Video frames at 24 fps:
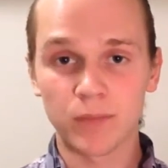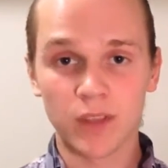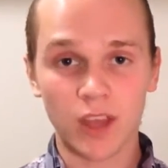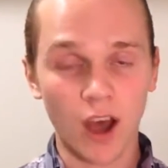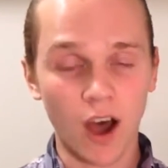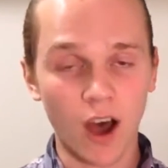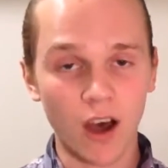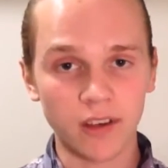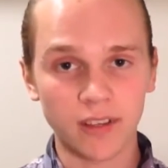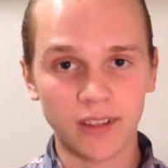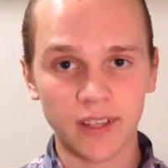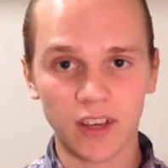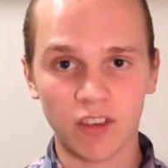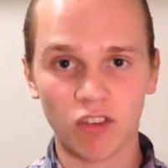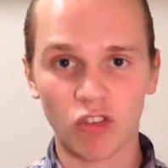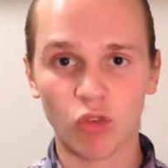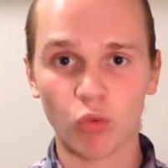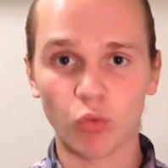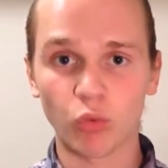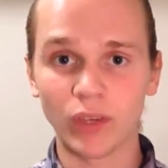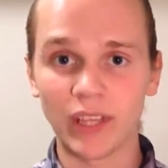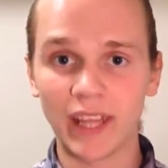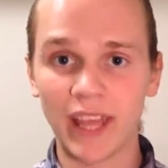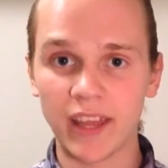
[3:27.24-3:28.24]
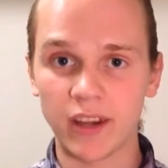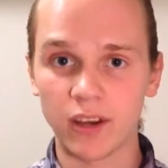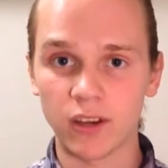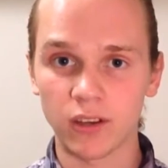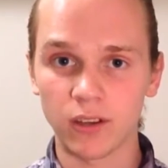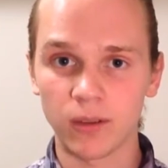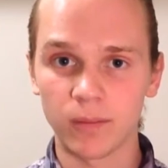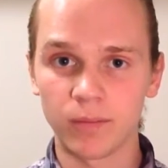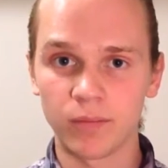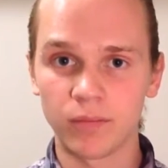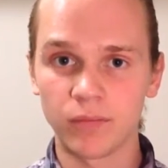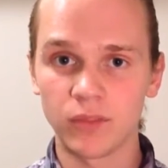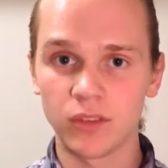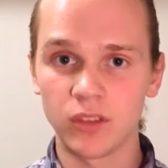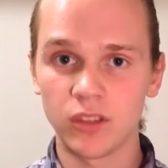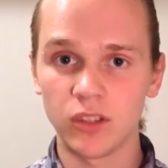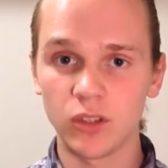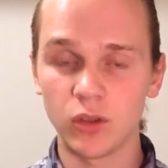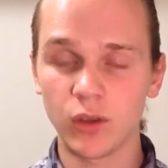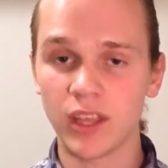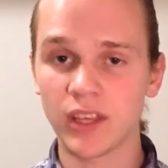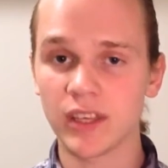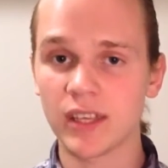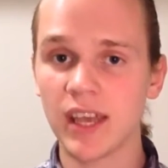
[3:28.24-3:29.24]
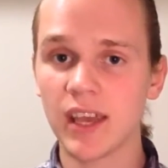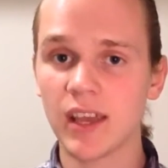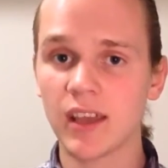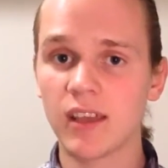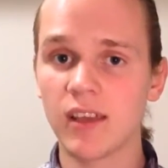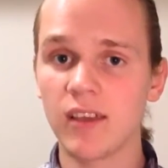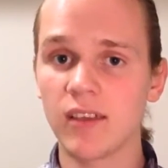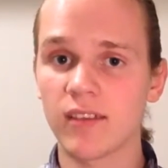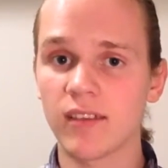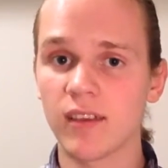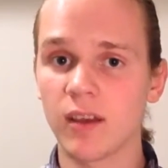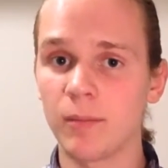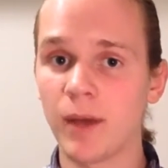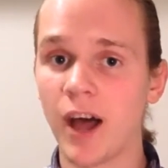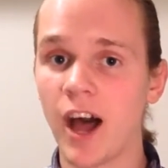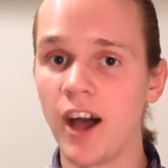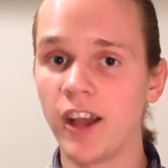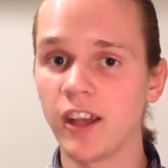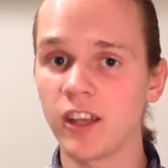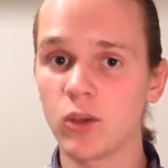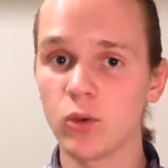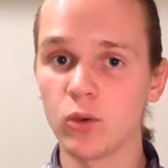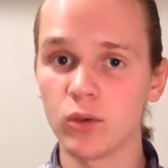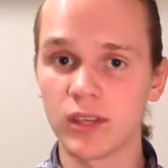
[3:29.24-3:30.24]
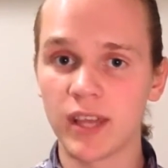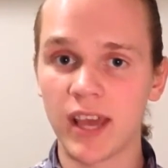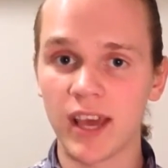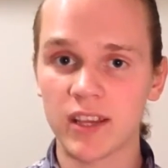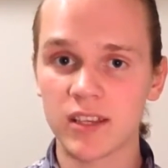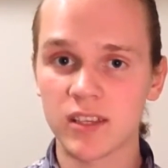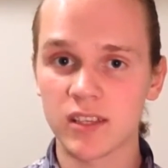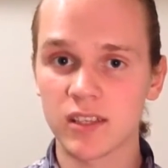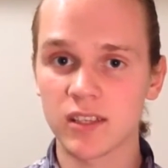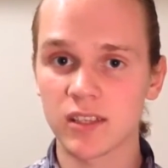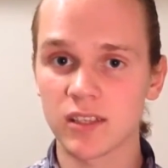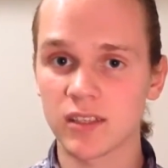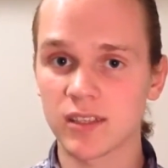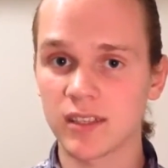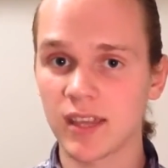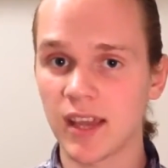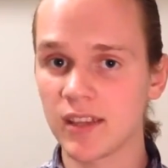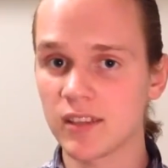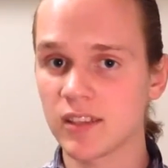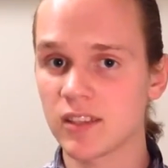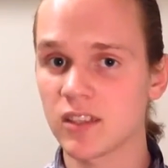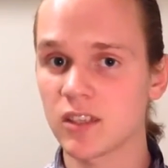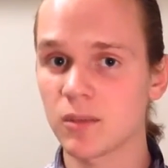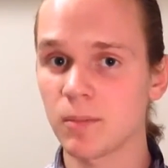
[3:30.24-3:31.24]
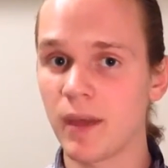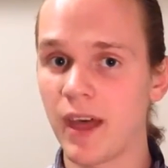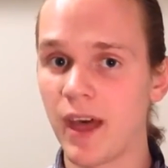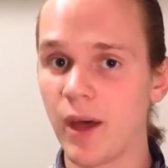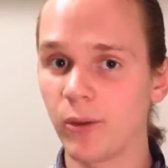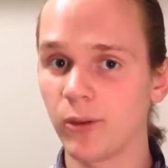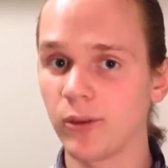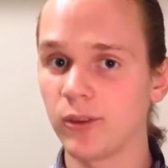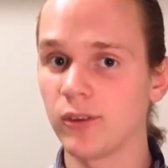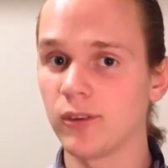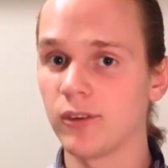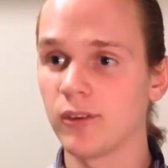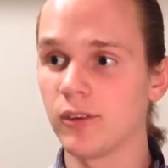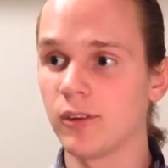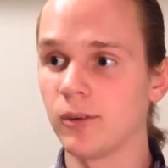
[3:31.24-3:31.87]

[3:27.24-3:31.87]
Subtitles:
context-related. You can take some IQ tests about